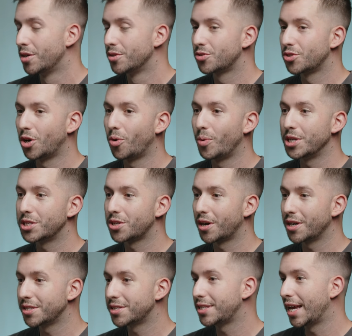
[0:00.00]
So we
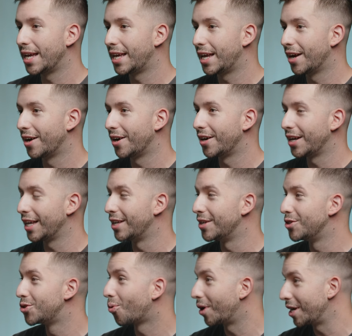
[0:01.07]
started Stay Here
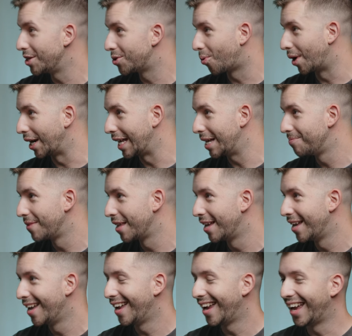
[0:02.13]
in 2020,
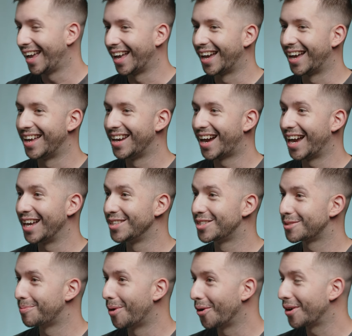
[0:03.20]
and I had
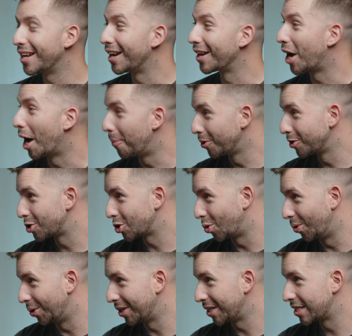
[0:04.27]
spoken at a couple
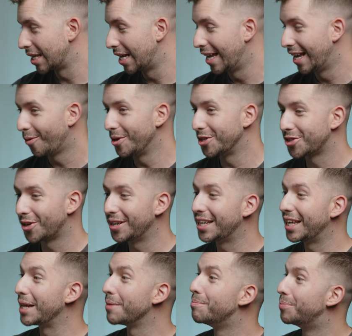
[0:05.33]
schools. We started
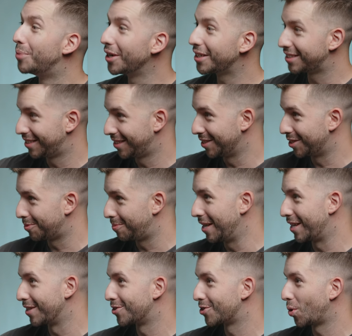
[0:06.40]
getting booked to
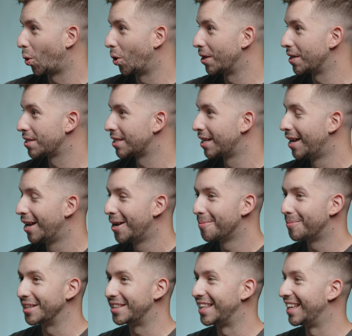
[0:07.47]
speak in schools,
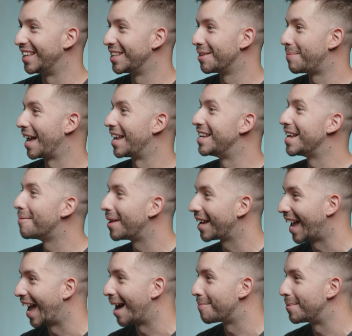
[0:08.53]
but then the
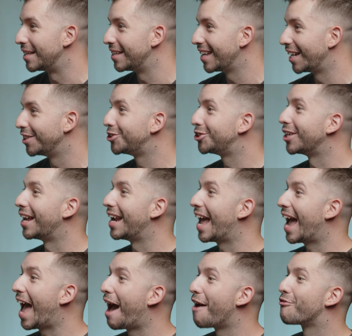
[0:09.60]
pandemic happened and shut
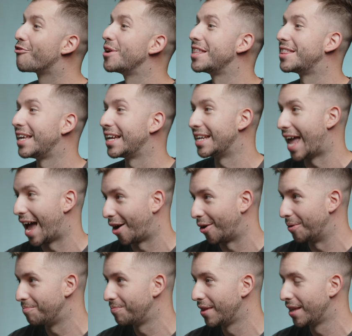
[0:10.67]
everything down.